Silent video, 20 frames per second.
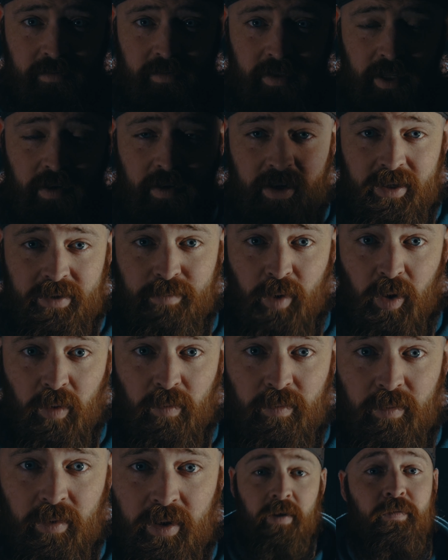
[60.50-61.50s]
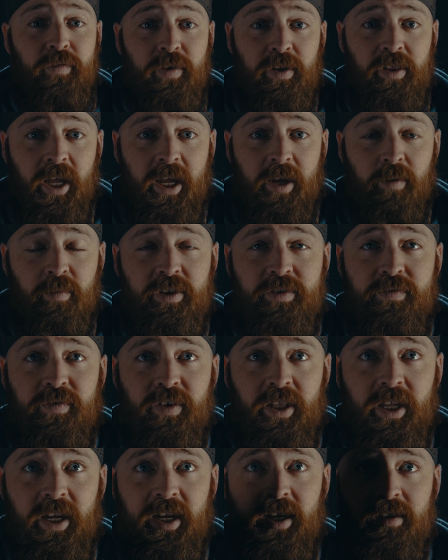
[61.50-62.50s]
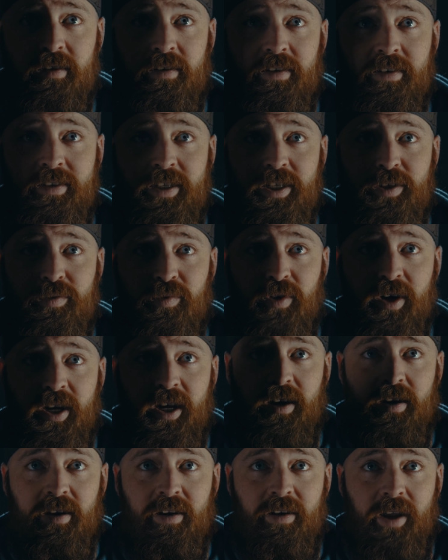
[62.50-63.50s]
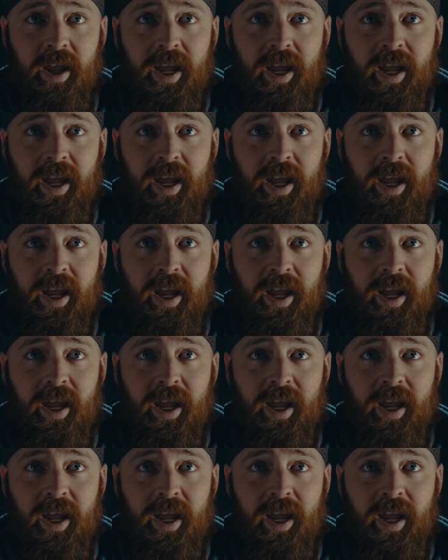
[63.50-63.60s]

There it is, boom. Fill light, what is fill light? It's this one right here.